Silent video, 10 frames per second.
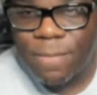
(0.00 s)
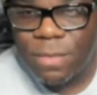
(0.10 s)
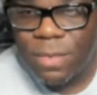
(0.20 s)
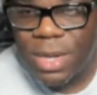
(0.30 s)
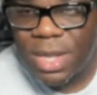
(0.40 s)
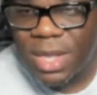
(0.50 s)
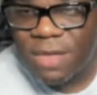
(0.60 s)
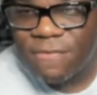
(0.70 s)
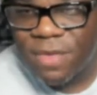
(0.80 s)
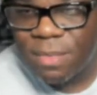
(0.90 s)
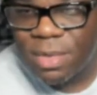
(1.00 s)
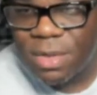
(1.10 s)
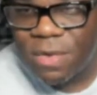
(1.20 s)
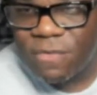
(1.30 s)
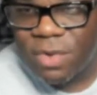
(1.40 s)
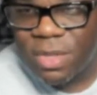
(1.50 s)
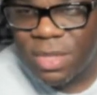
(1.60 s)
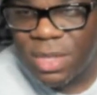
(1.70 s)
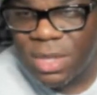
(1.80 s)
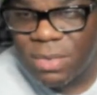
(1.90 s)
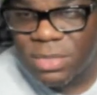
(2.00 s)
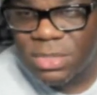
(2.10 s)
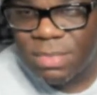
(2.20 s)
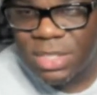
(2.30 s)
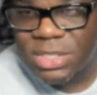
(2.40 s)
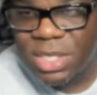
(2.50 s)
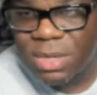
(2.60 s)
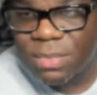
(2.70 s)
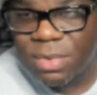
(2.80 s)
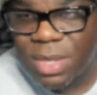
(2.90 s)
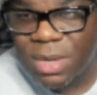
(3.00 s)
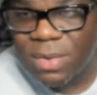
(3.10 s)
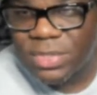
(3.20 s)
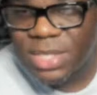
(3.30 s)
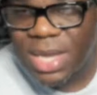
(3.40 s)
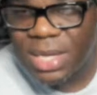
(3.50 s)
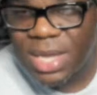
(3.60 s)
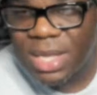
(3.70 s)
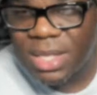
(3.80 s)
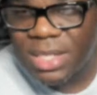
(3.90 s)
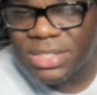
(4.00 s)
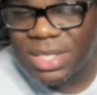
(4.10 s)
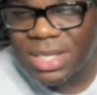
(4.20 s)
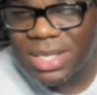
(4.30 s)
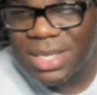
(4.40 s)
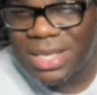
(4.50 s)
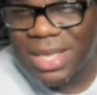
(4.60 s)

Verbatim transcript: When I have family over and they go into my sneaker room, they always act like it's it,